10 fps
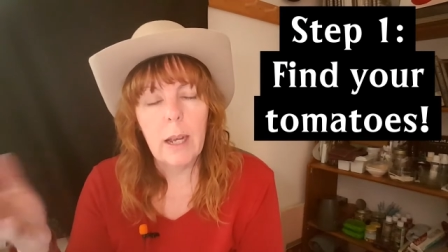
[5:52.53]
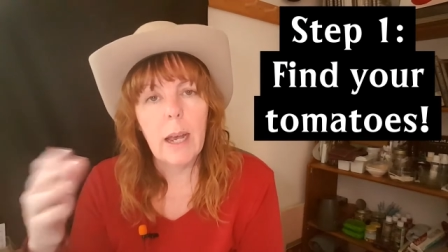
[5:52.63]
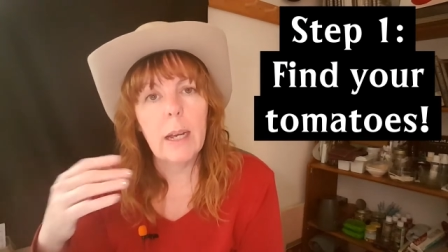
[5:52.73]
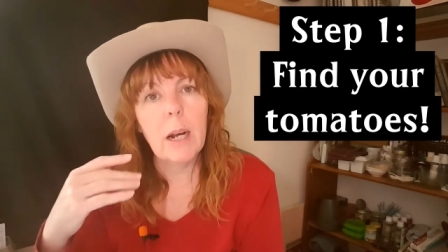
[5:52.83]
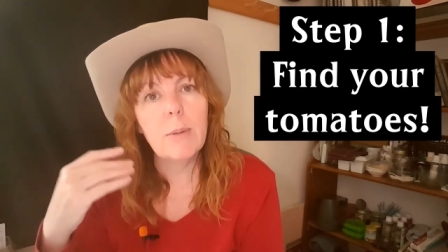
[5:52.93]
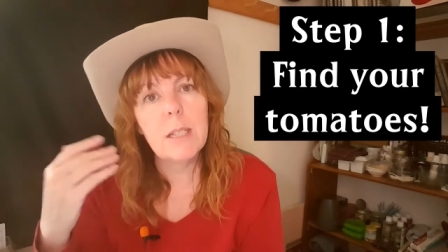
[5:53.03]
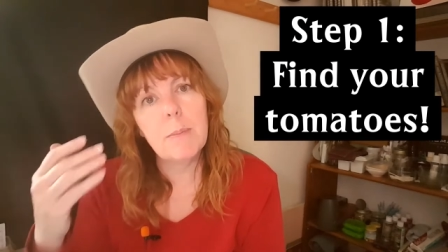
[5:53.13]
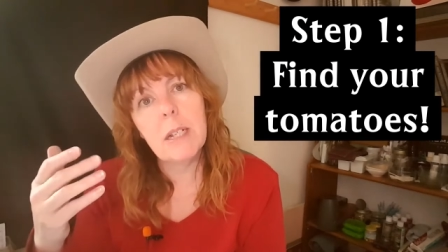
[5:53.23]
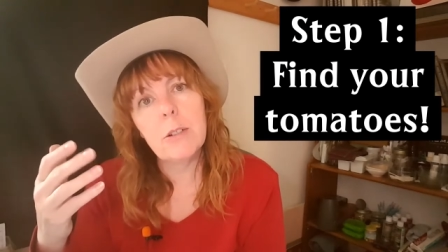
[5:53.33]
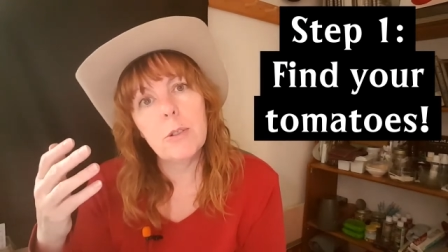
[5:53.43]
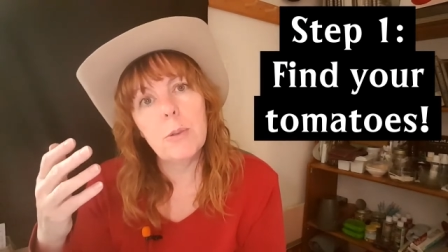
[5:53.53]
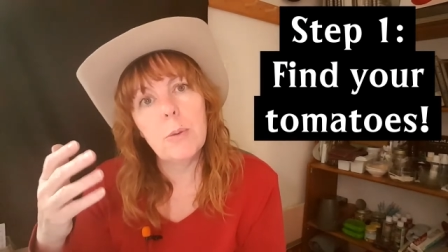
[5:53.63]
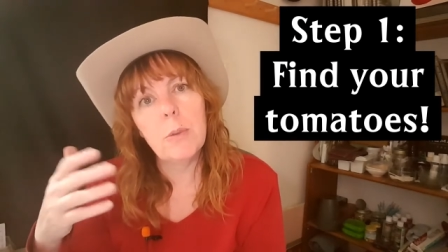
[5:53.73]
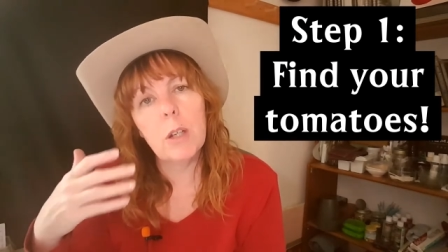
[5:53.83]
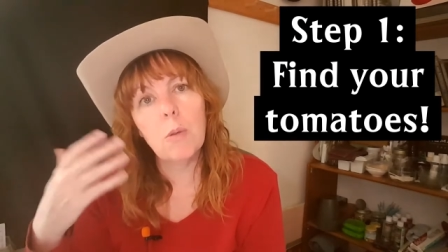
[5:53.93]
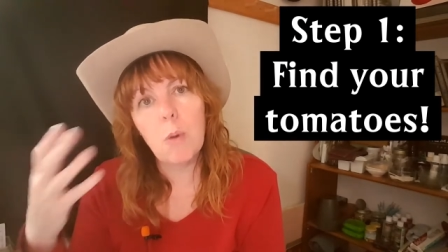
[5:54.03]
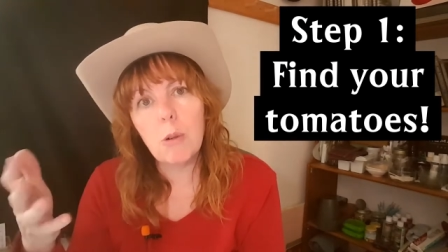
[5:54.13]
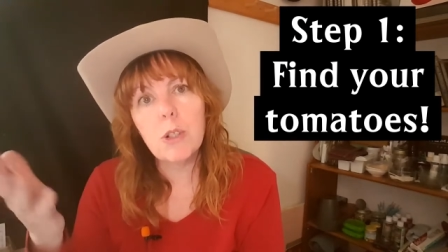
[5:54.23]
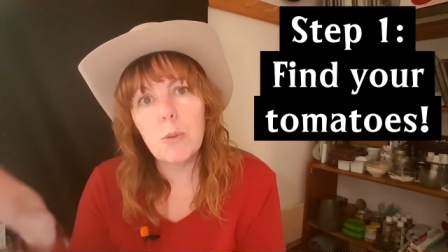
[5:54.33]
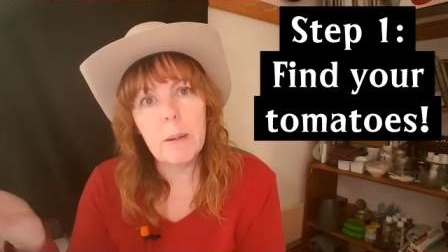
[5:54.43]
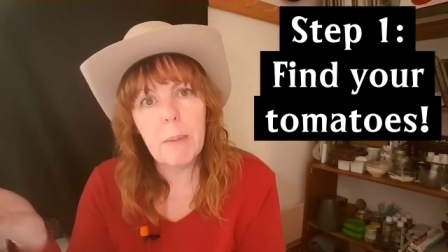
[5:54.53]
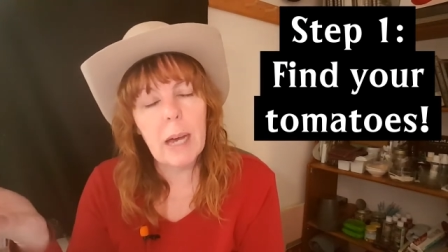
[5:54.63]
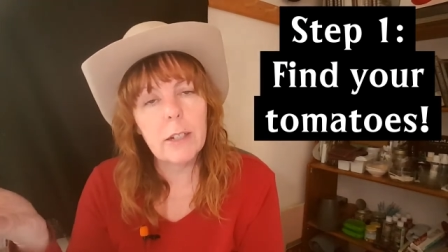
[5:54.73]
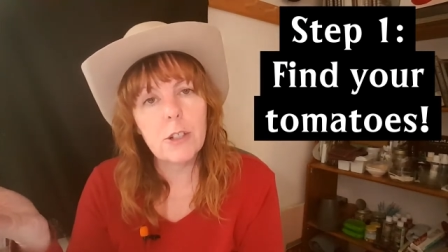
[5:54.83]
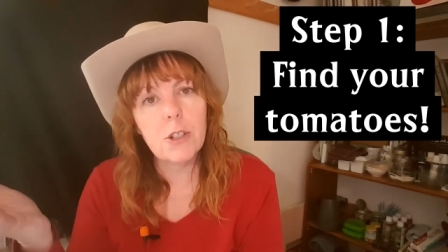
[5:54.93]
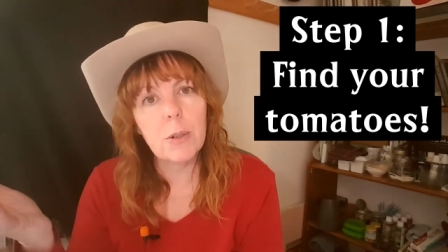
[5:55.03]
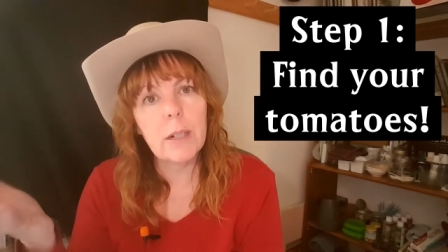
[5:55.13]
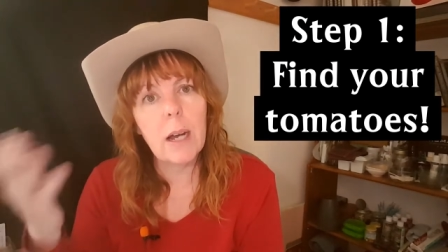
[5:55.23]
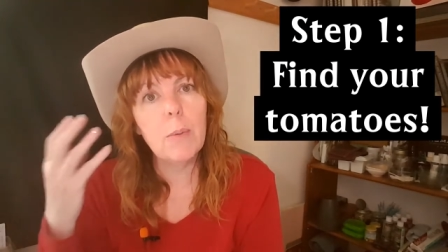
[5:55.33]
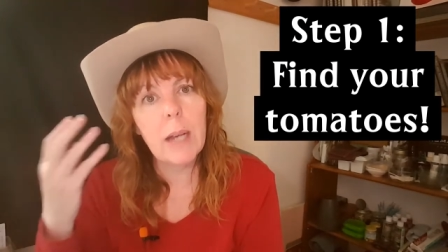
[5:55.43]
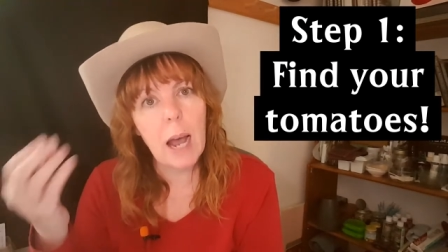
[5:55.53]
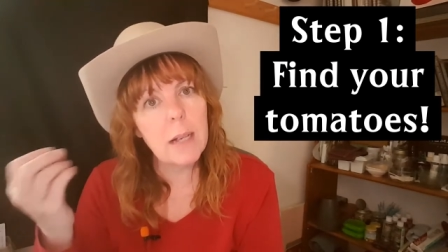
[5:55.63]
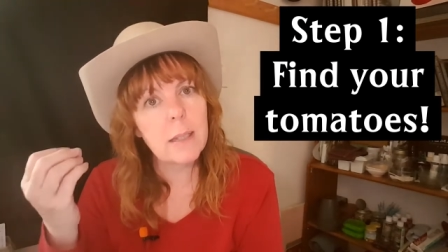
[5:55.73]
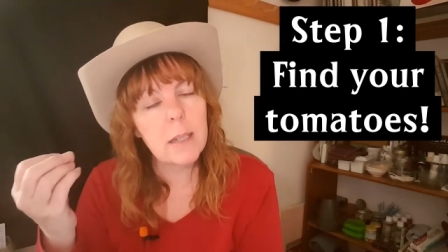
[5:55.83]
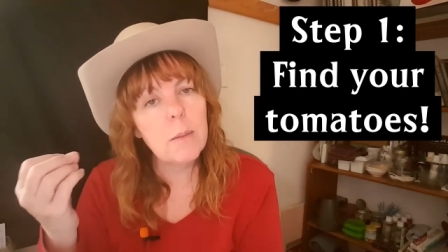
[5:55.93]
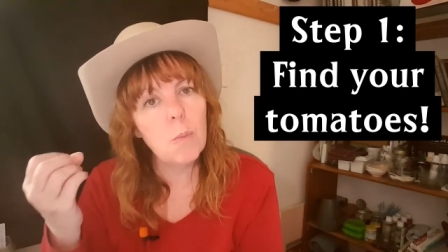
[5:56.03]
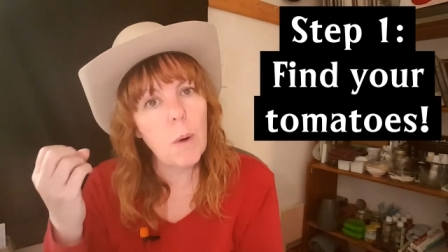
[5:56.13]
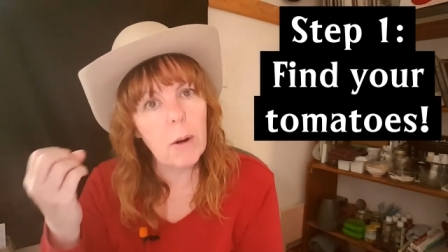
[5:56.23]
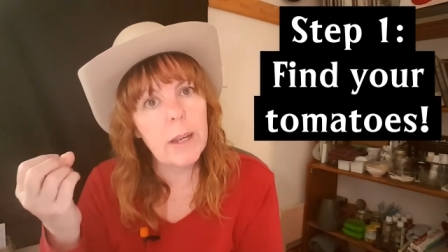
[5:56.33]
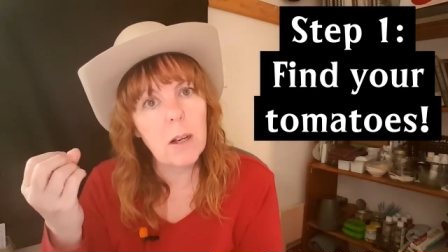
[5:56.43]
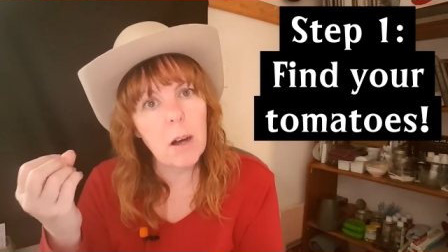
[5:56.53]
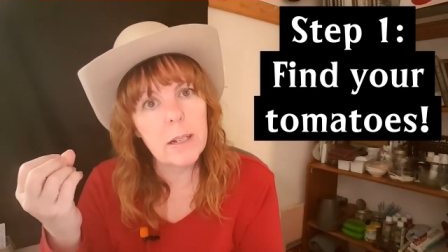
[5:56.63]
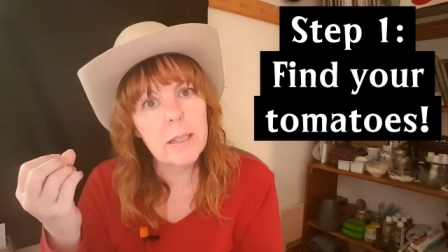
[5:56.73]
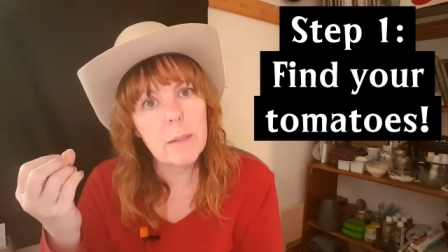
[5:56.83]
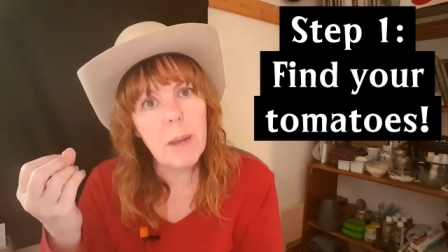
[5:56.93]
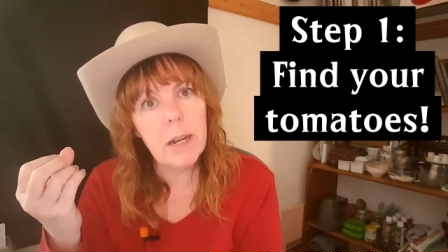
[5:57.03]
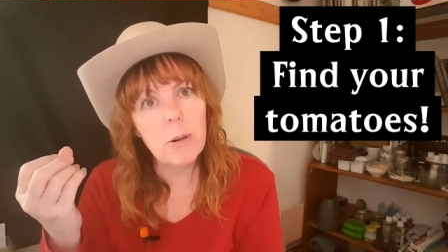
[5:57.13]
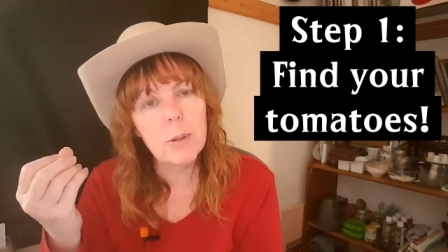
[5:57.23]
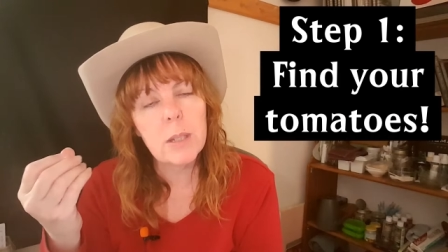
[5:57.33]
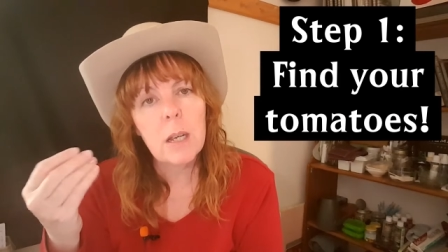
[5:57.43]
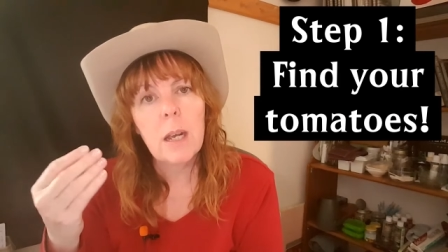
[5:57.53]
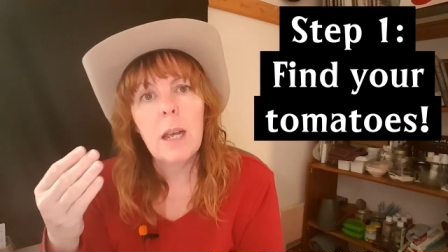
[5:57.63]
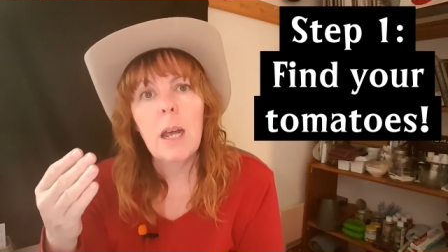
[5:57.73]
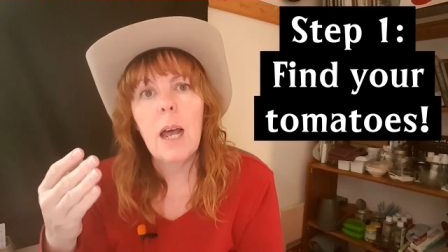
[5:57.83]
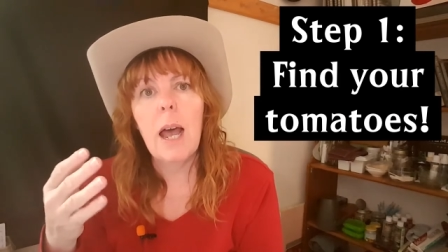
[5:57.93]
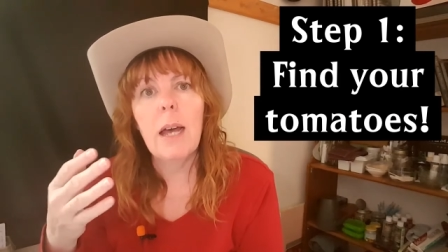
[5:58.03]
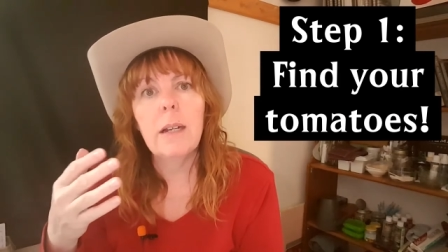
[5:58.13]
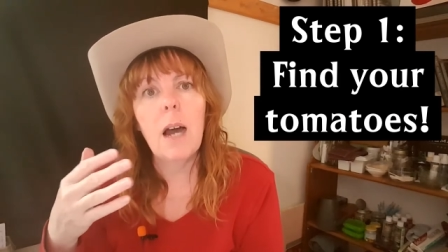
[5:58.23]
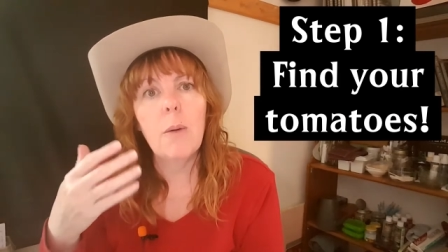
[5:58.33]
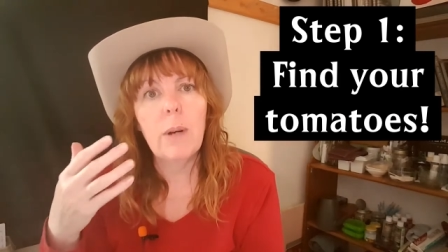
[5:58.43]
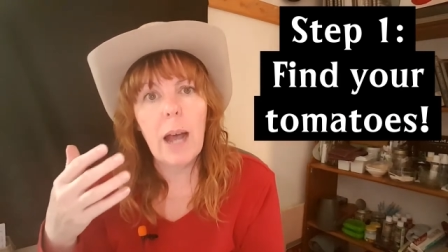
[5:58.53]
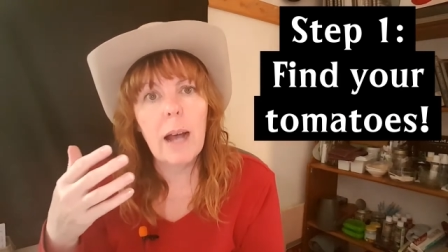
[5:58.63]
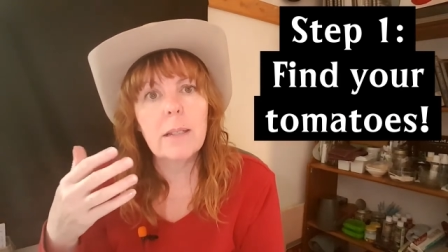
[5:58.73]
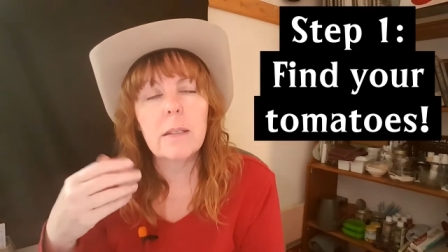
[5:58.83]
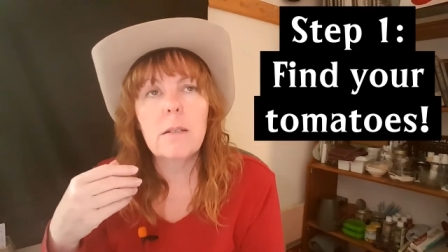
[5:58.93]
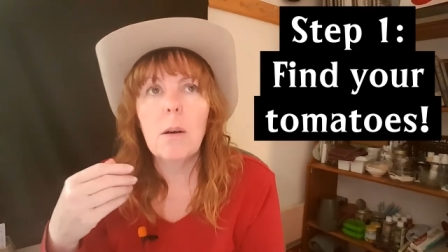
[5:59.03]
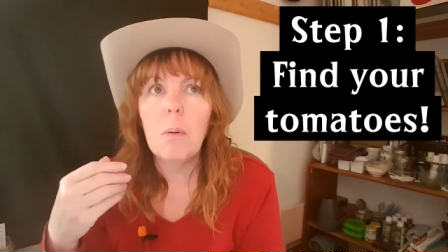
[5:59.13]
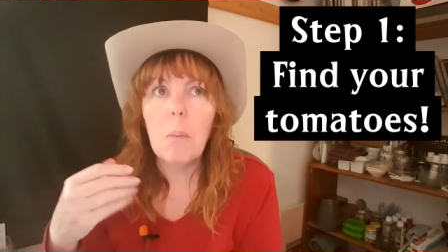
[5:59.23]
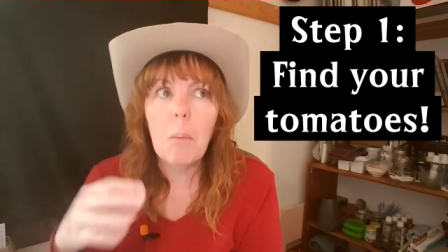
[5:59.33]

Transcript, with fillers: and I would speak to the grocery manager and I would ask him where he got his tomatoes. And I would ask, you know,